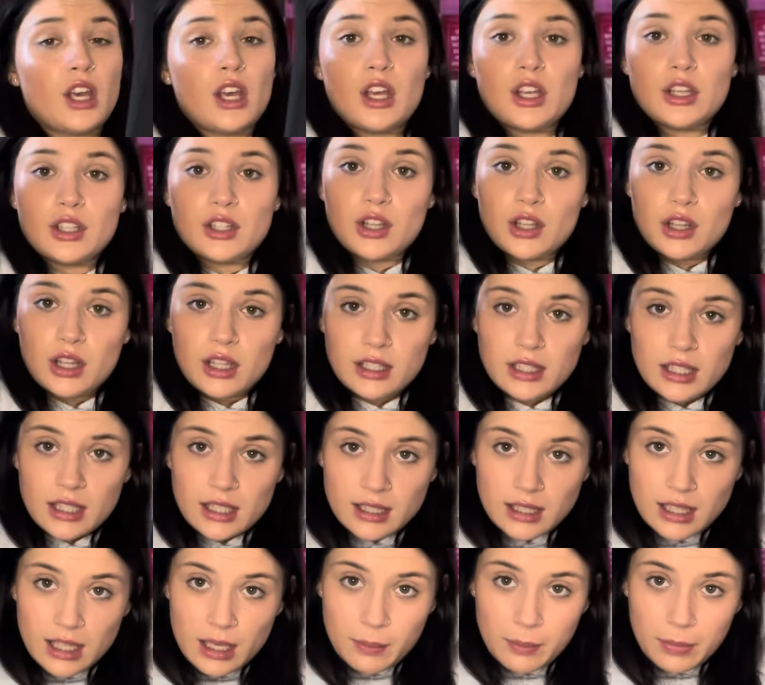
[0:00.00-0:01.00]
So this is
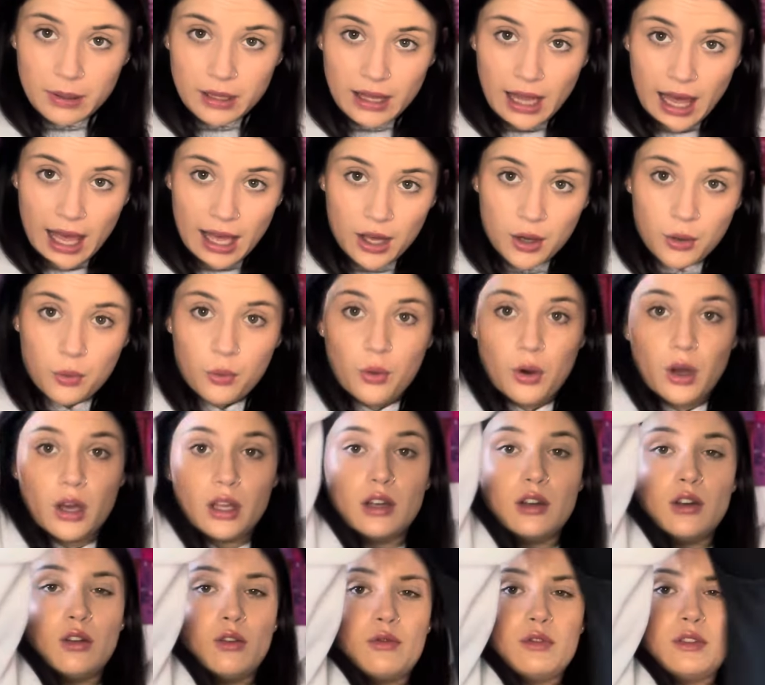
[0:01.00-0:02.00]
the black one,
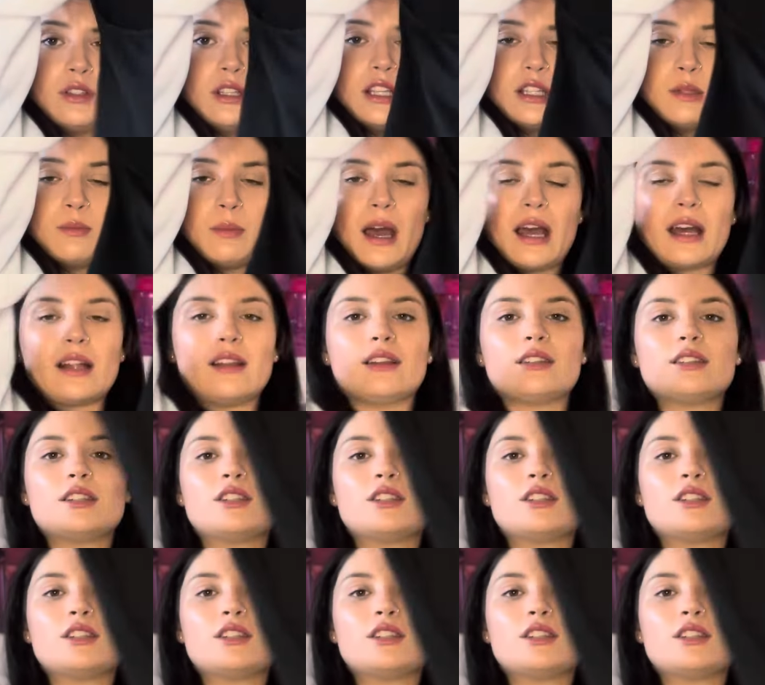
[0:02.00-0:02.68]
and obviously it's backless